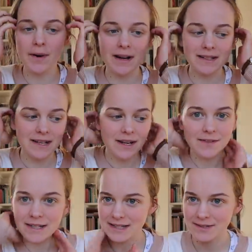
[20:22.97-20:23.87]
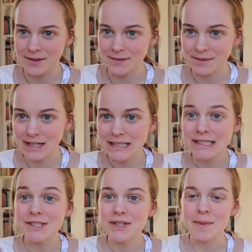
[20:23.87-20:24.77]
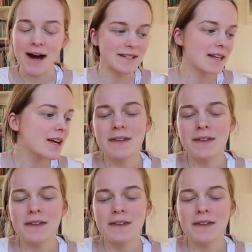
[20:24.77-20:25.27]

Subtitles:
but hopefully it's not too bad.